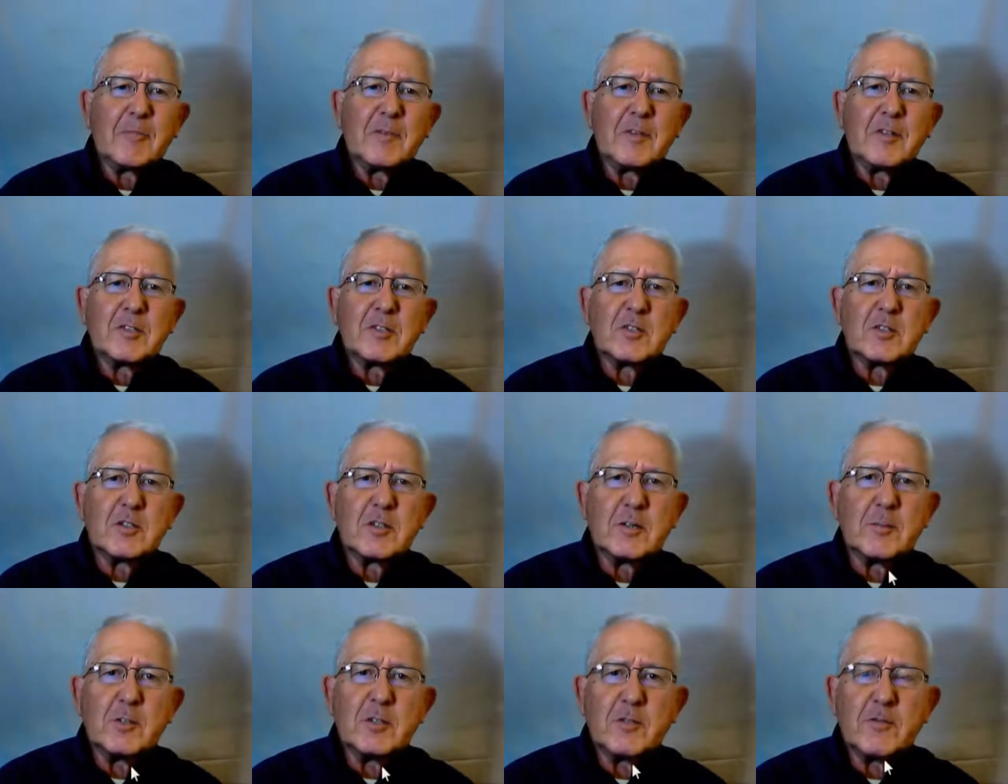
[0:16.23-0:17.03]
This is
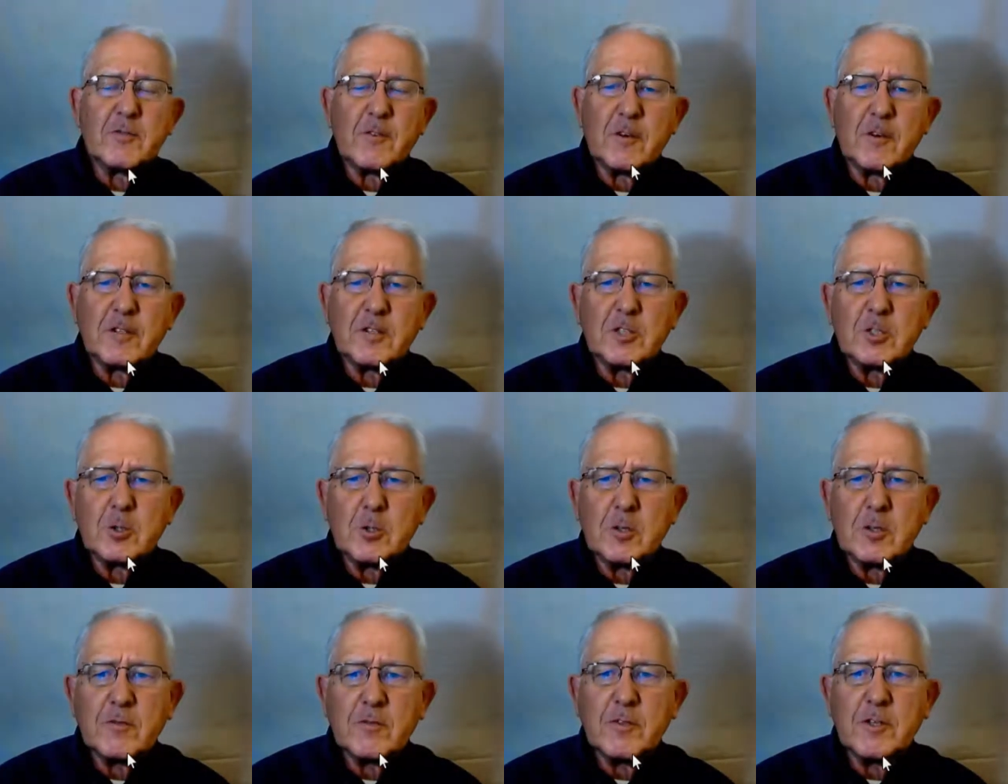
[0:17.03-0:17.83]
going to be a fairly
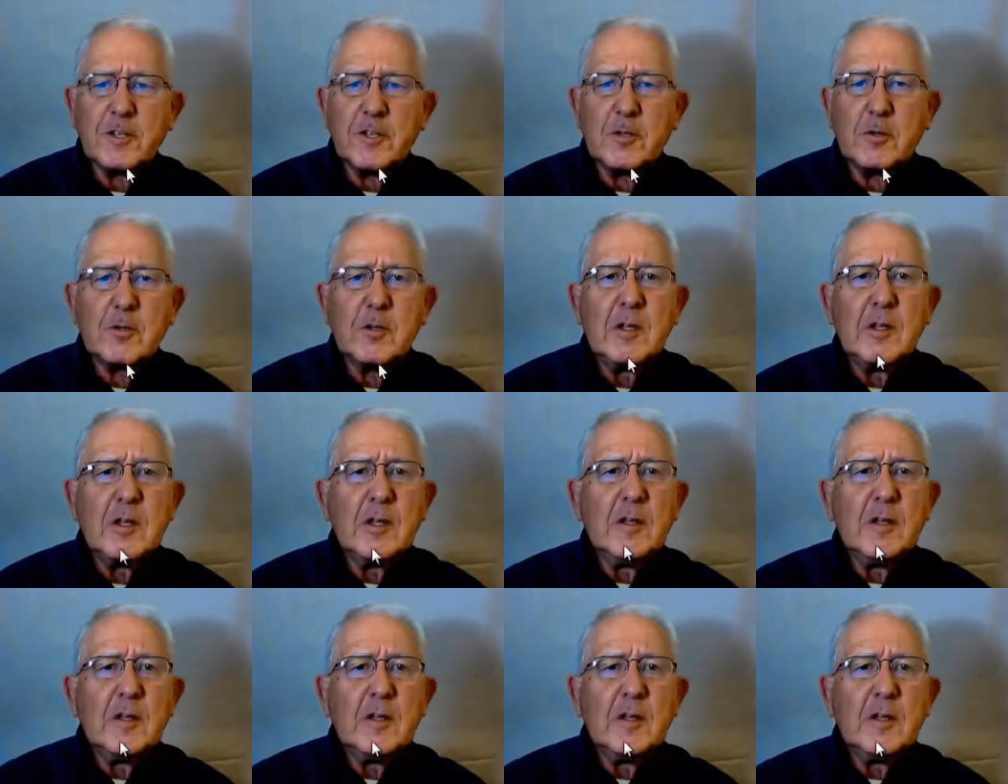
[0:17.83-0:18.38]
short video.